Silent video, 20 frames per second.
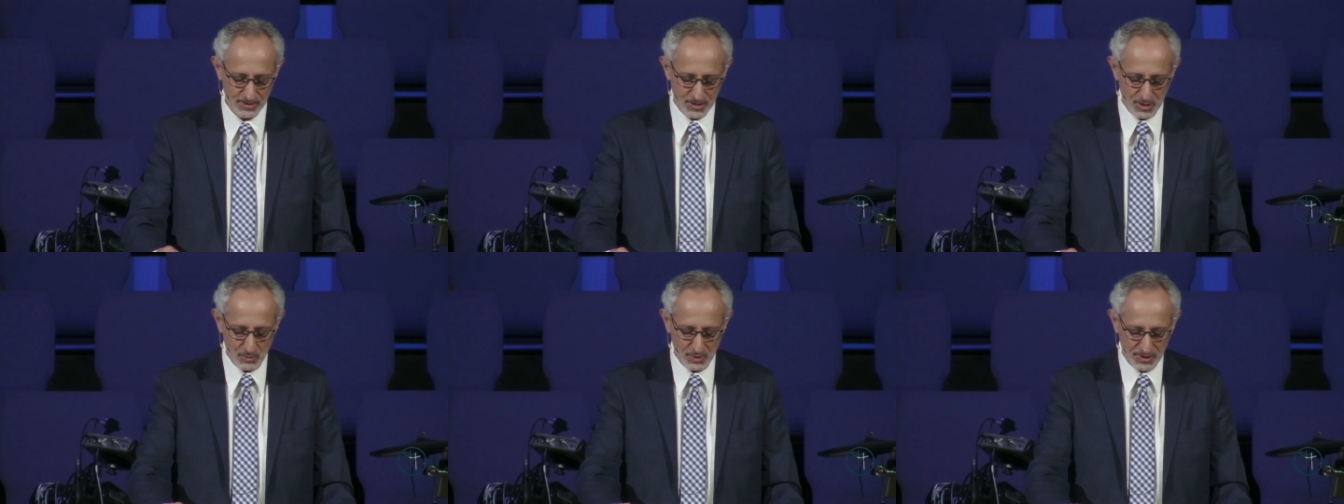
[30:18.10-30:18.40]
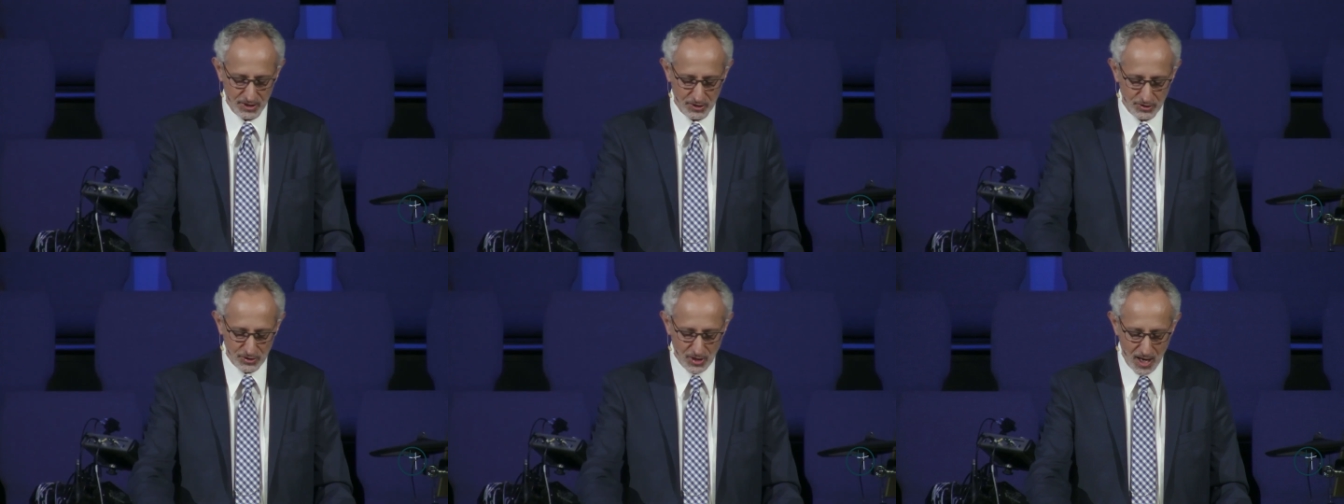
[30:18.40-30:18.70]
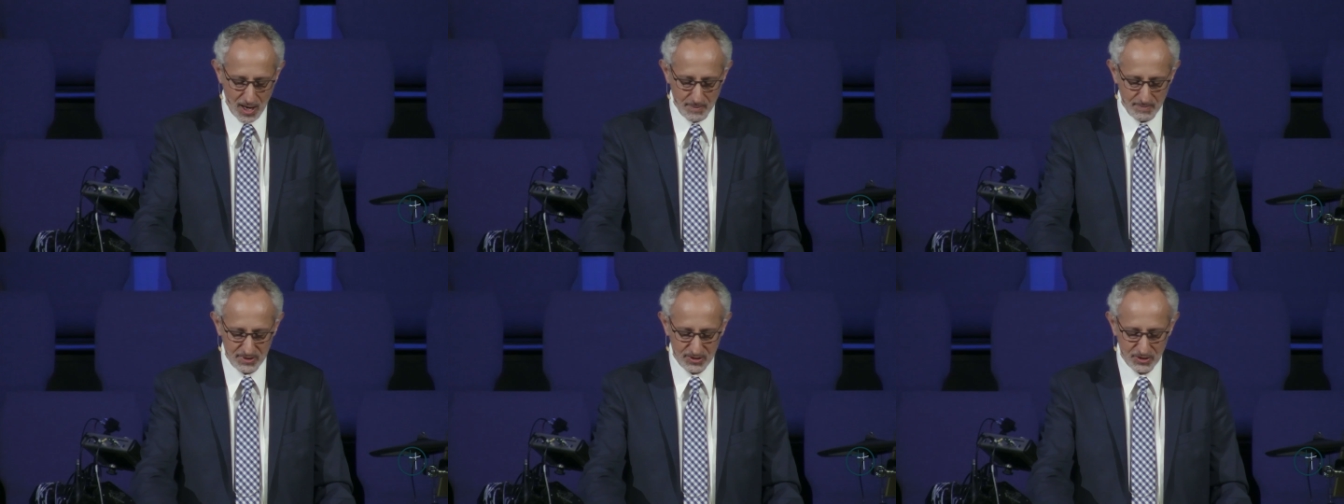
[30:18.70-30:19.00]
See, what the
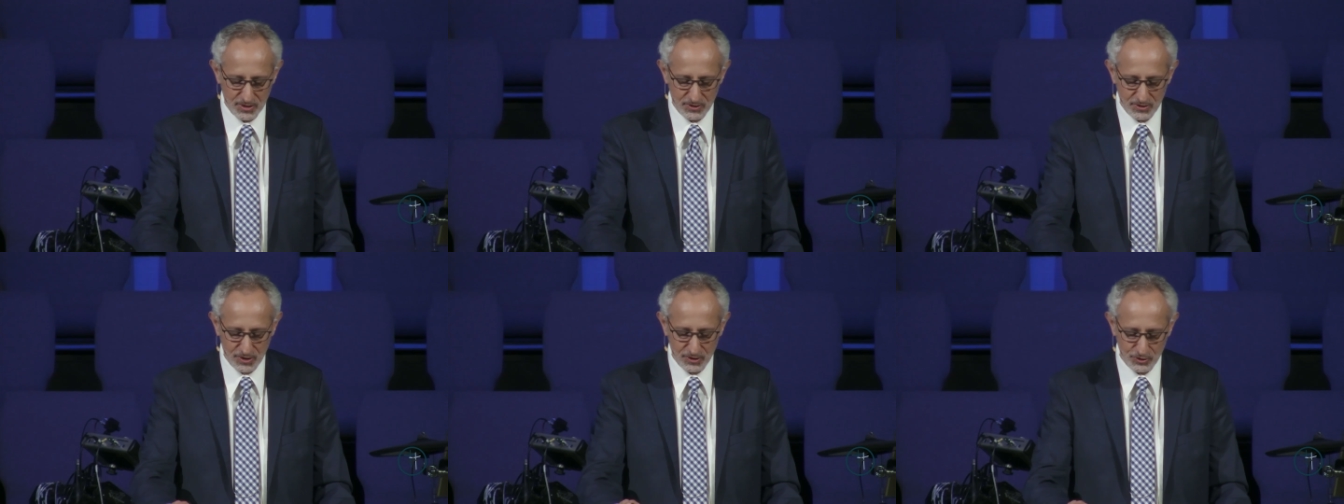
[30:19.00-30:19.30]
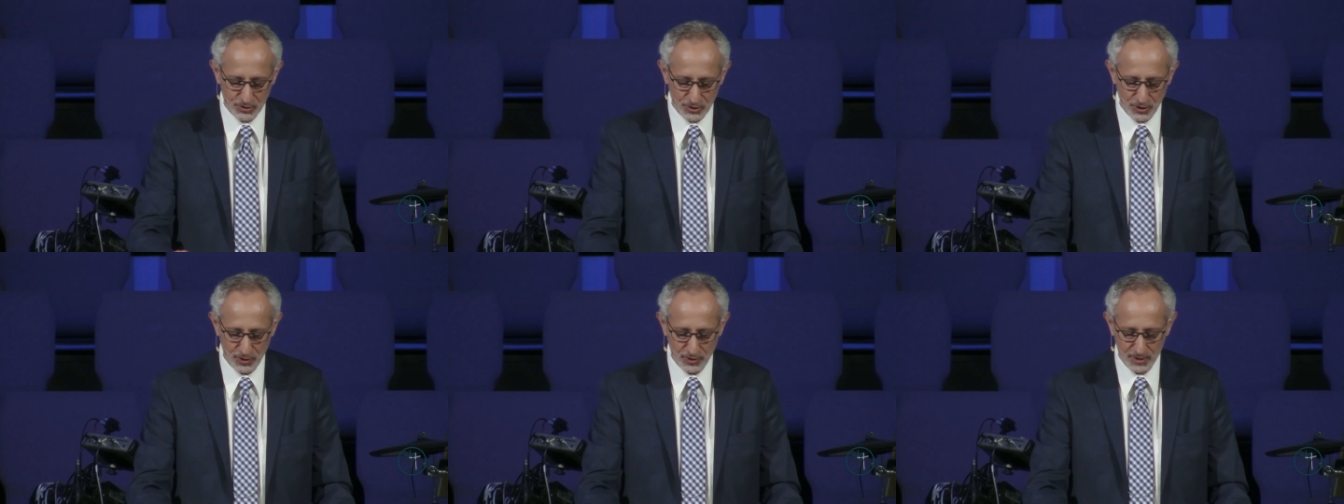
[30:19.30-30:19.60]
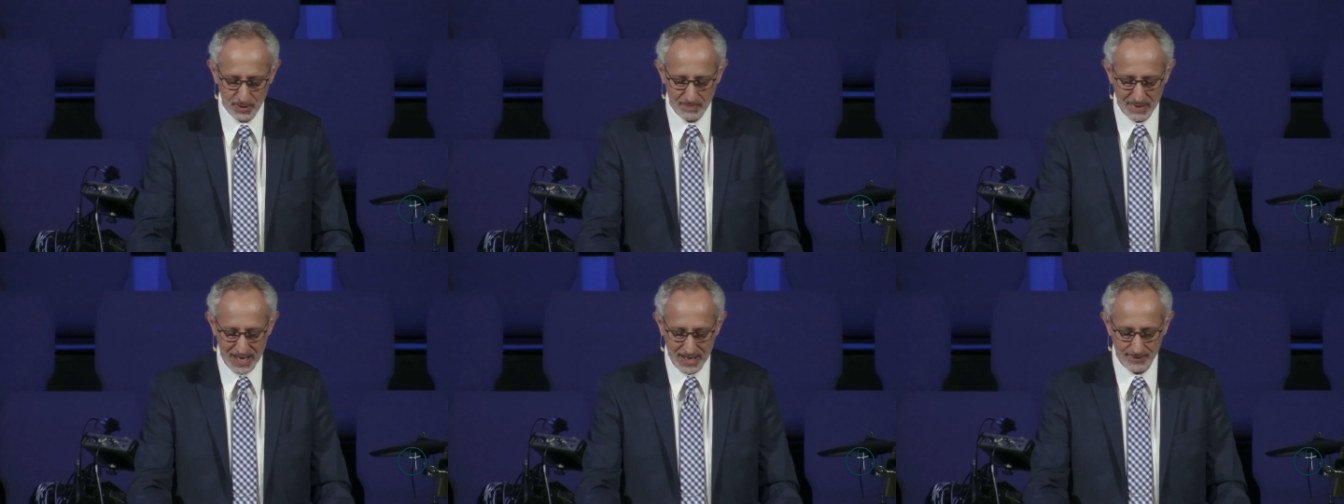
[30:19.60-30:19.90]
psalmist is
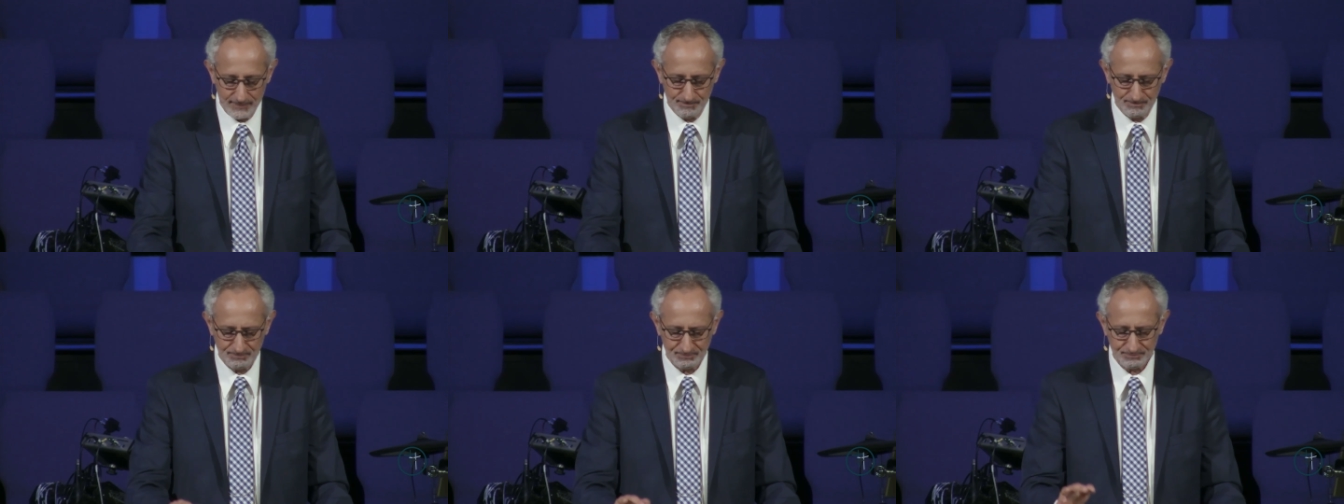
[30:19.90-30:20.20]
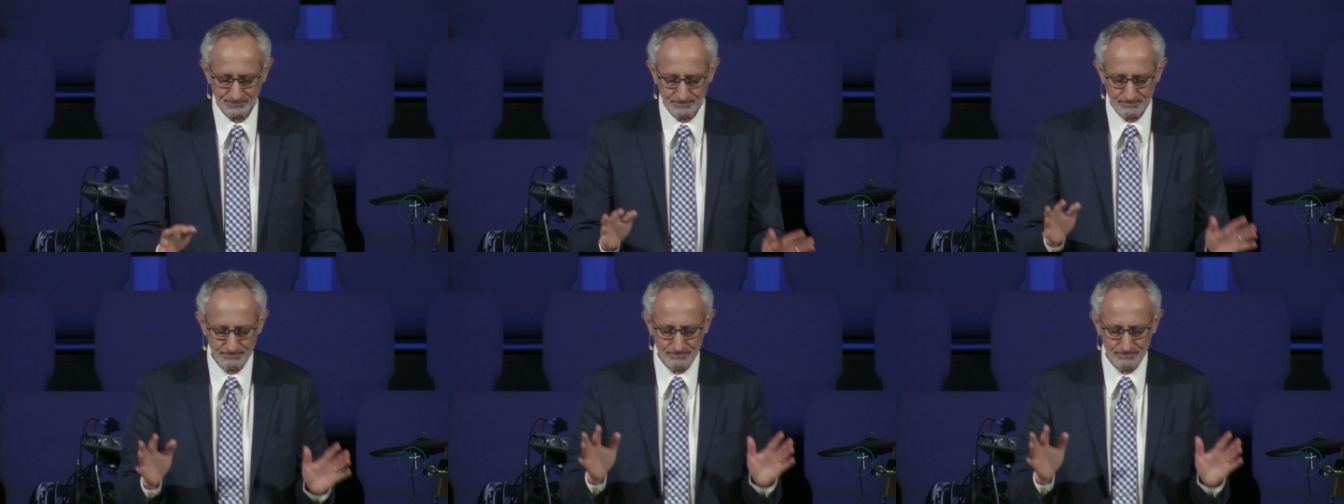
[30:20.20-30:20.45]
concerned about